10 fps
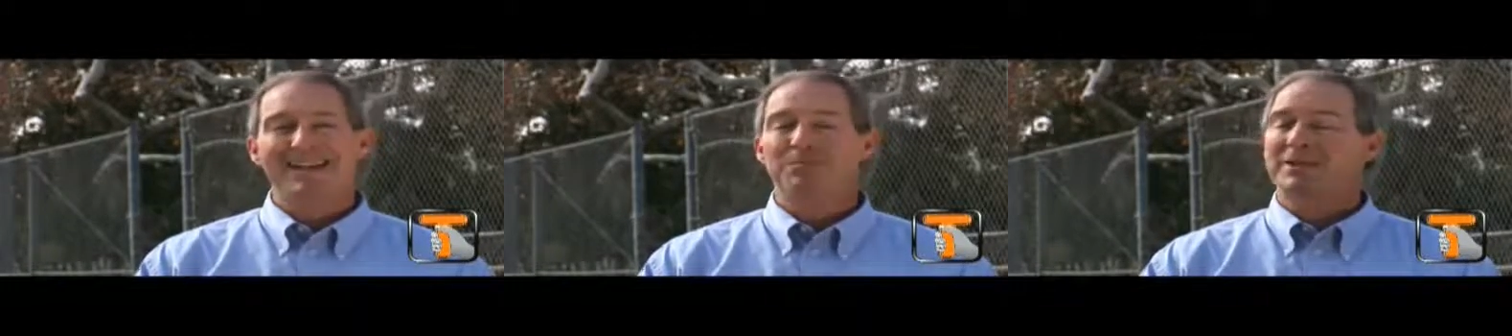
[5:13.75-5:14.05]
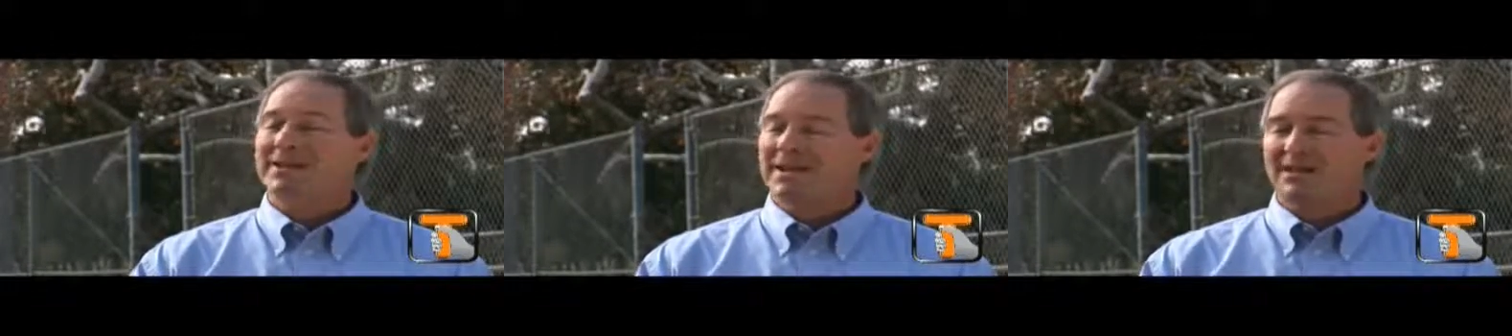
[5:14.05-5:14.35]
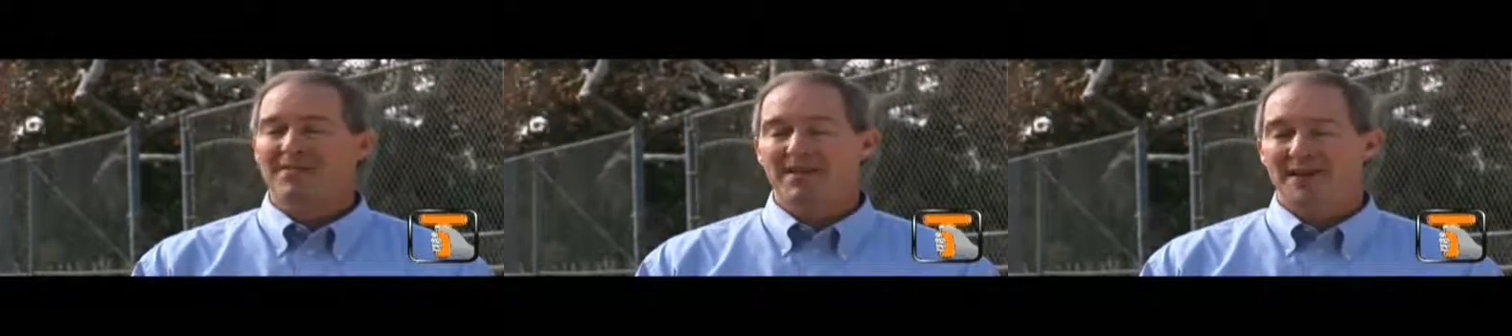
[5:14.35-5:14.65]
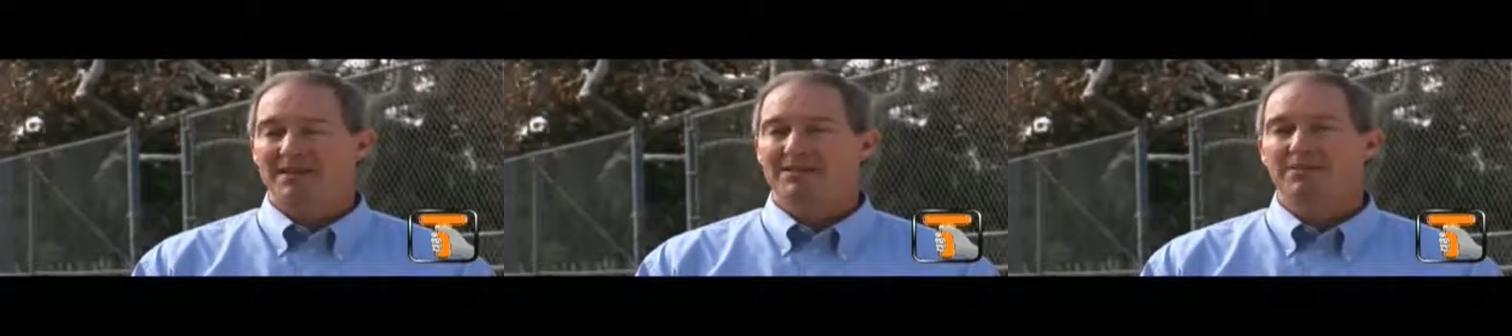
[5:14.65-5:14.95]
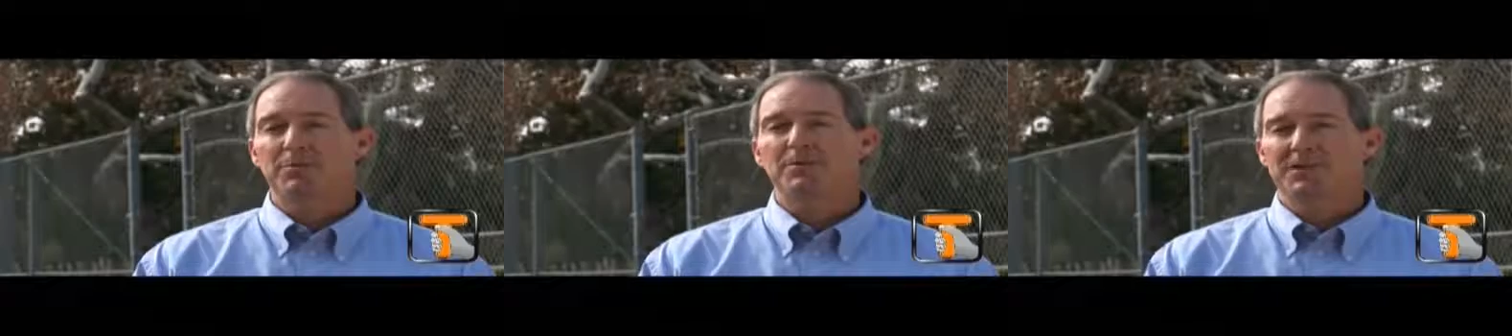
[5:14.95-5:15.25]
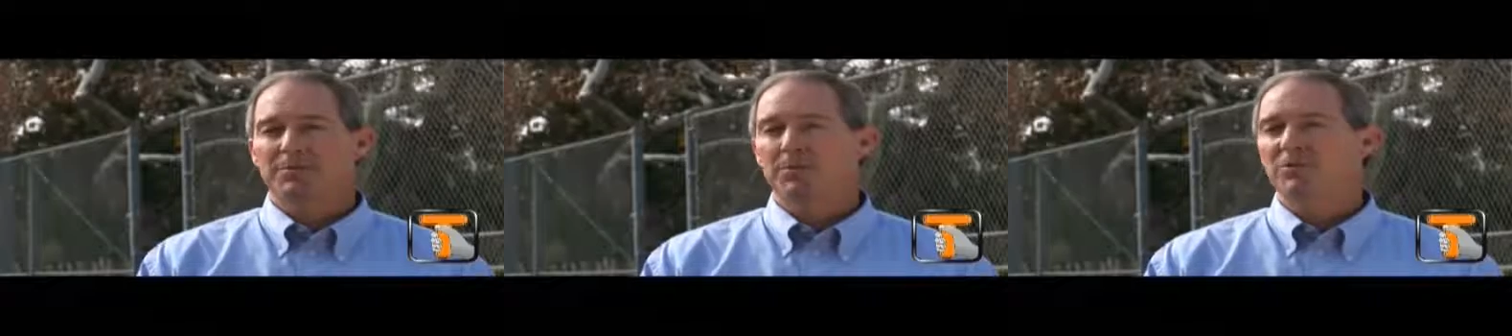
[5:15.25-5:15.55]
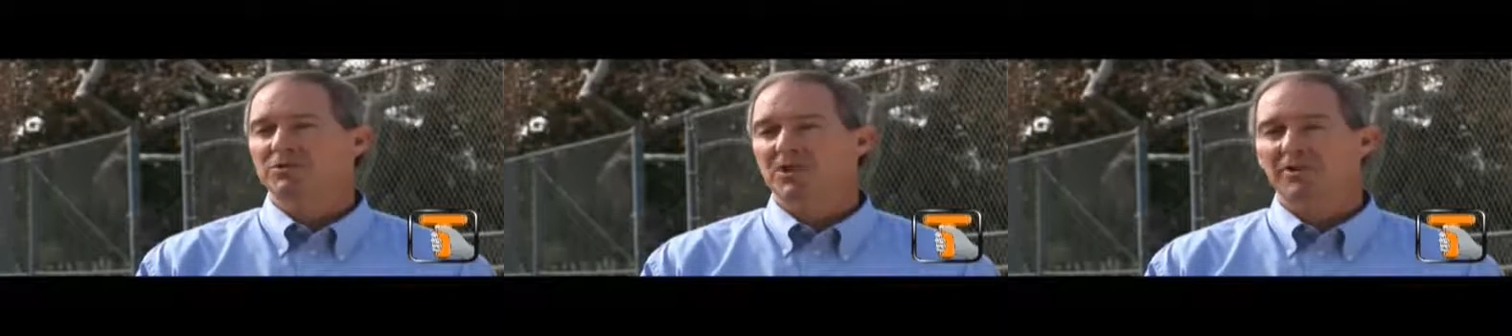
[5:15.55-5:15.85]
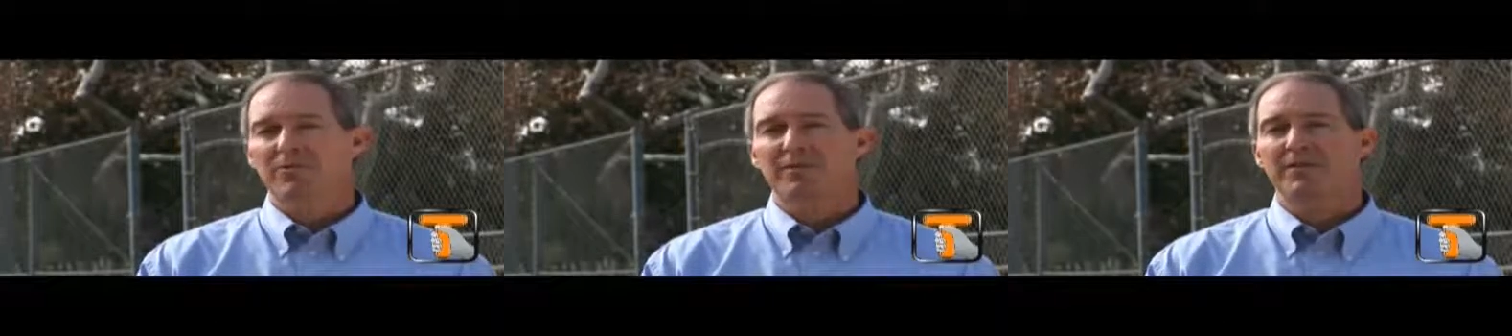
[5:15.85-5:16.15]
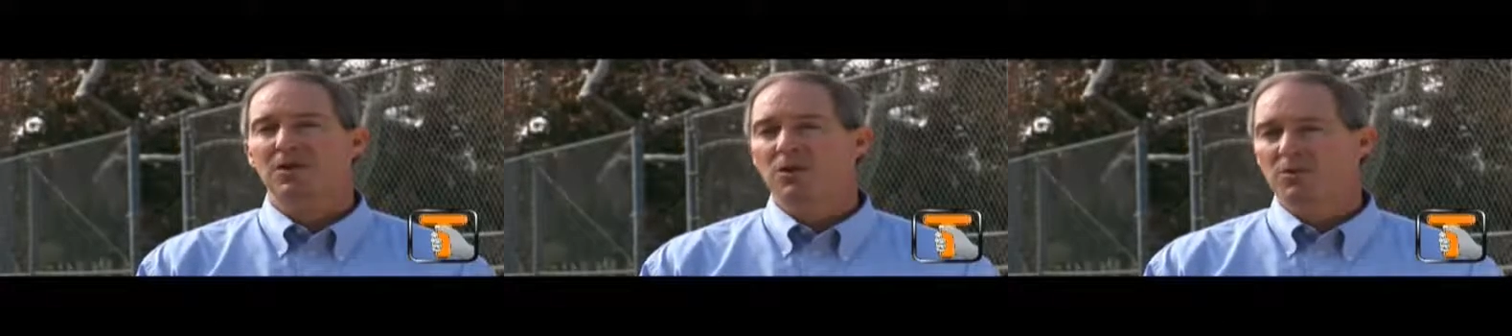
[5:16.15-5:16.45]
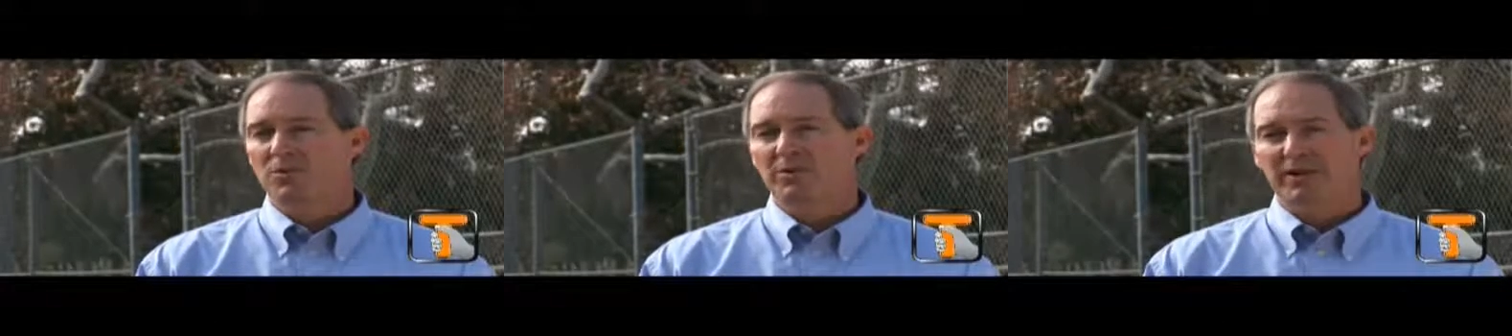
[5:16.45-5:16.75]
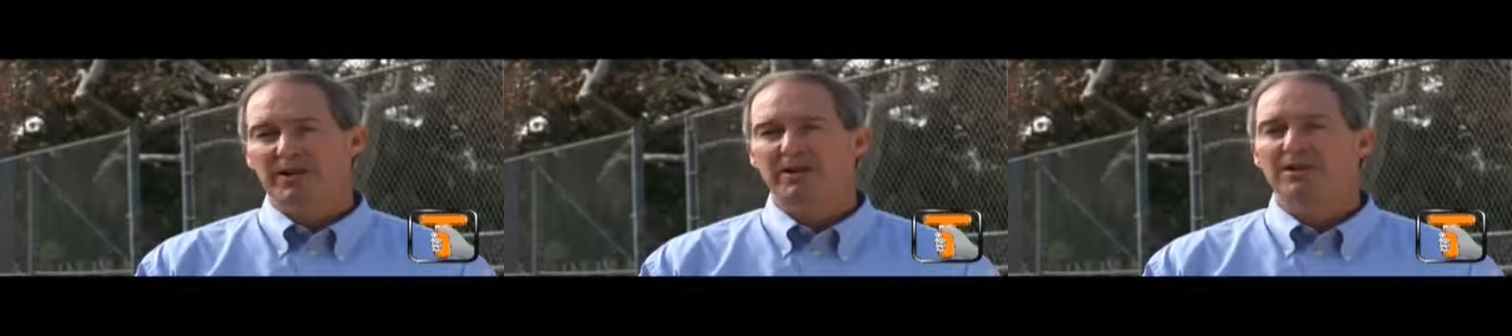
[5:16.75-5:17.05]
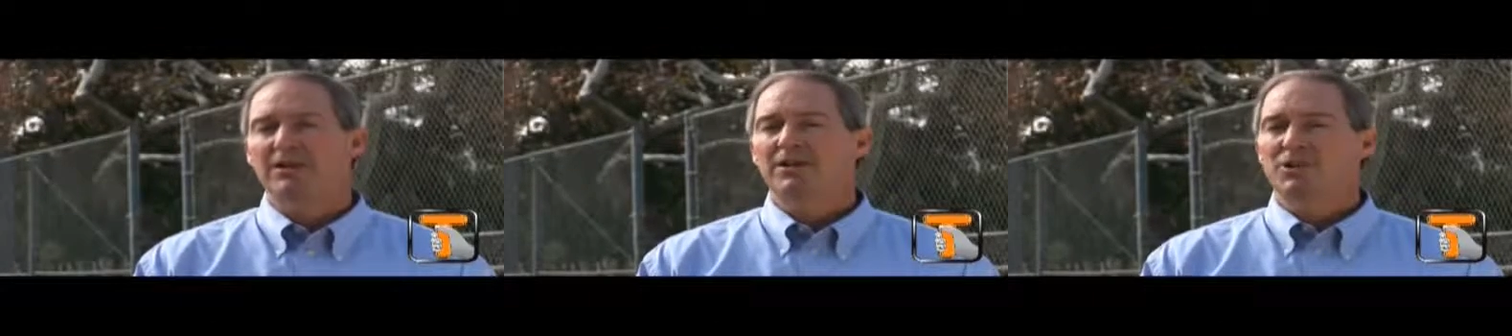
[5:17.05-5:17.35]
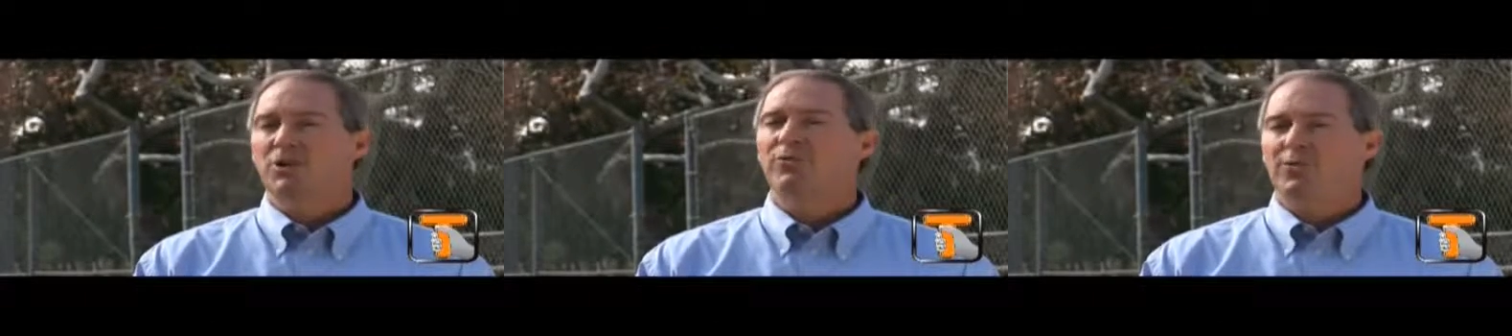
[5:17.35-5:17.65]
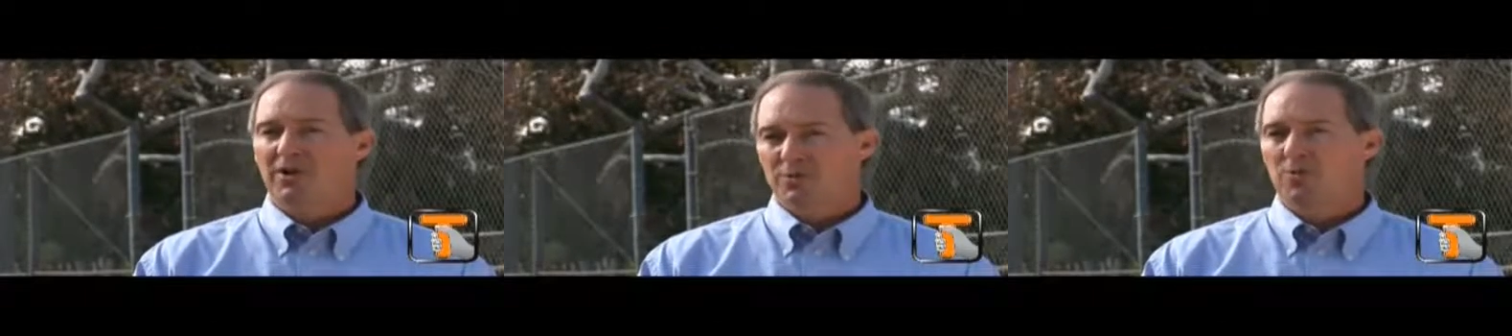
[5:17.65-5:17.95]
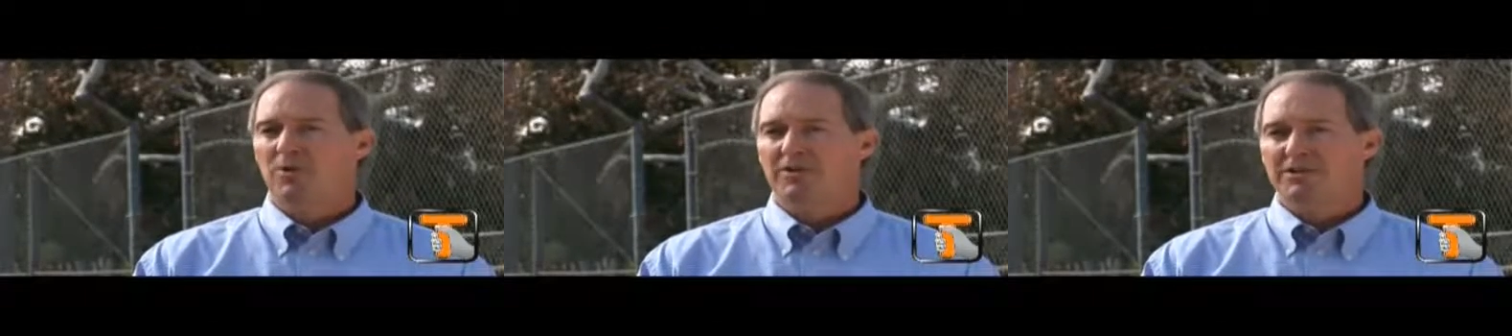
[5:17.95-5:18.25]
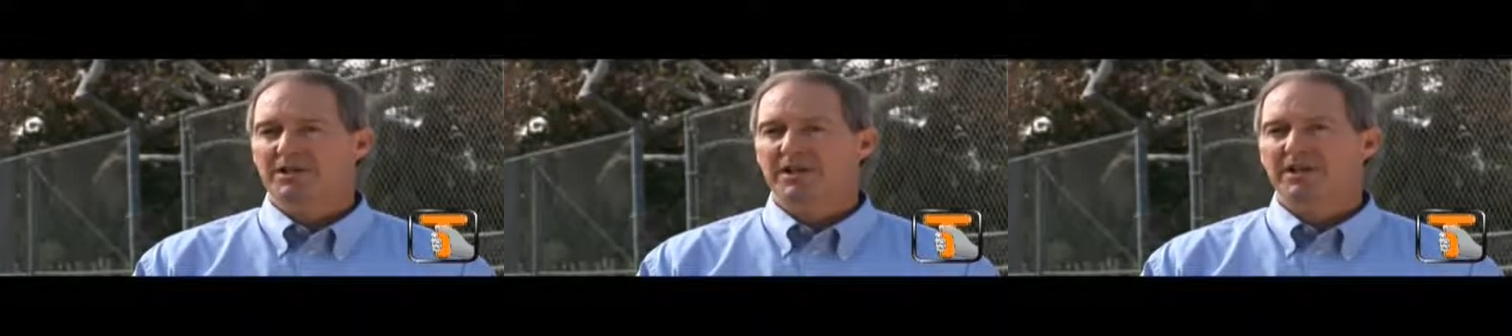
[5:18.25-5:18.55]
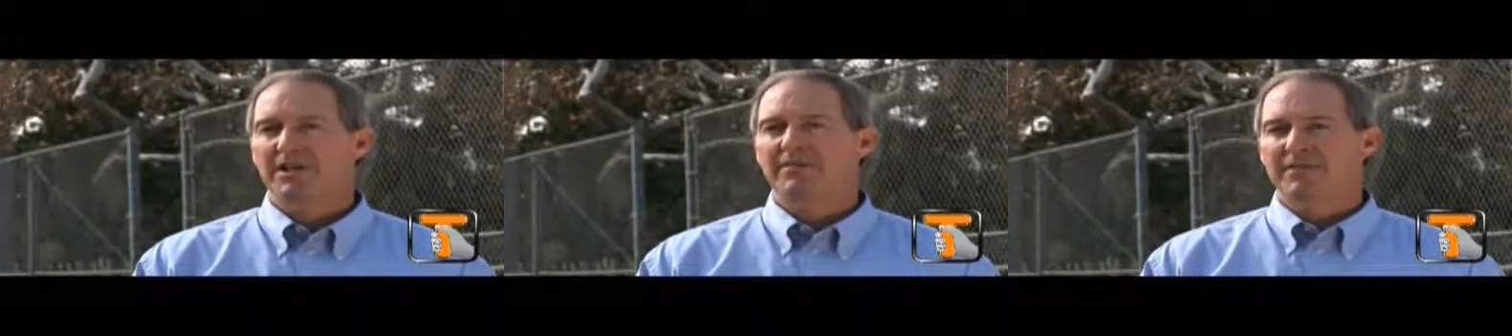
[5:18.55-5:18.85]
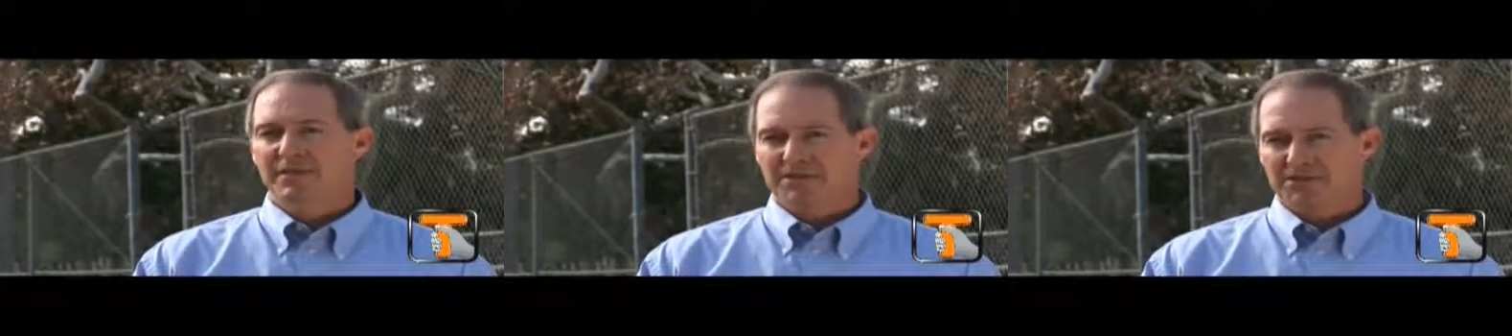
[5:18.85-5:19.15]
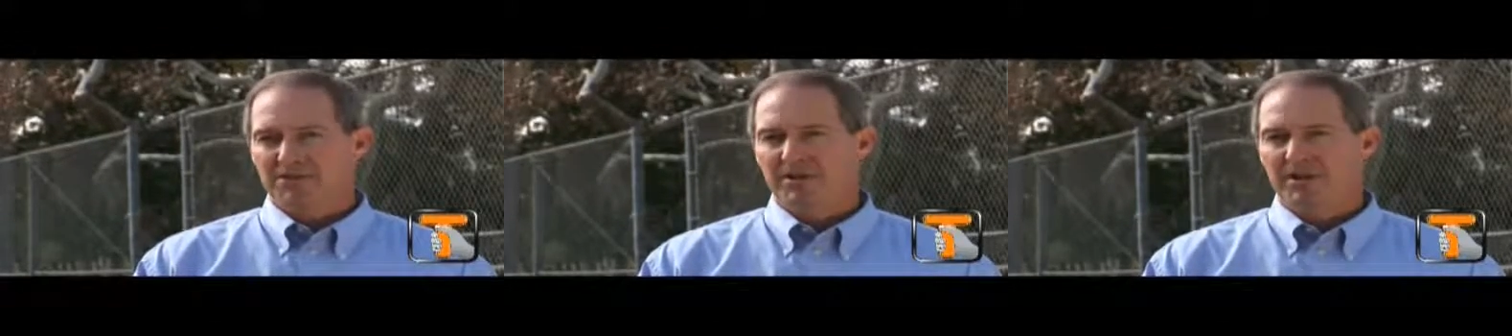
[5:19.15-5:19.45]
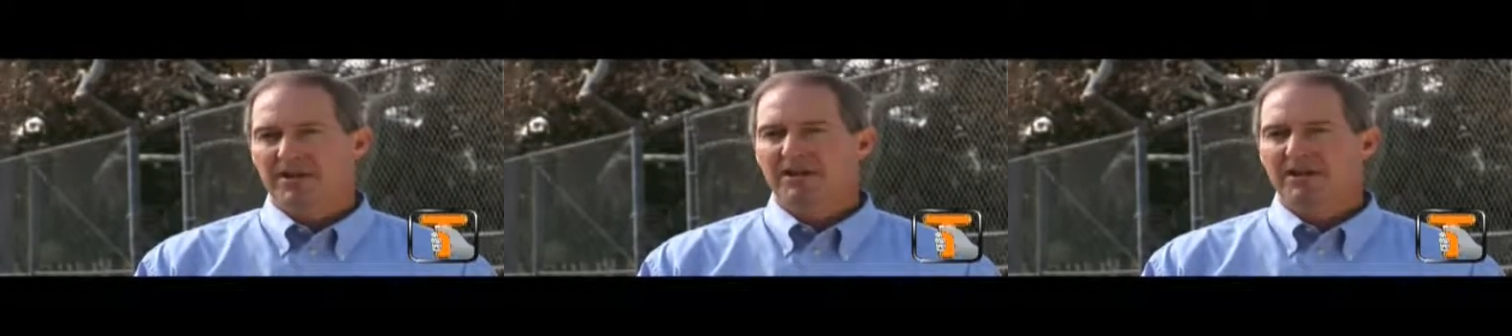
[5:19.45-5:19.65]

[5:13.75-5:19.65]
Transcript: And beyond that, Toughbook Depot is offering the only no-fault warranty in the industry.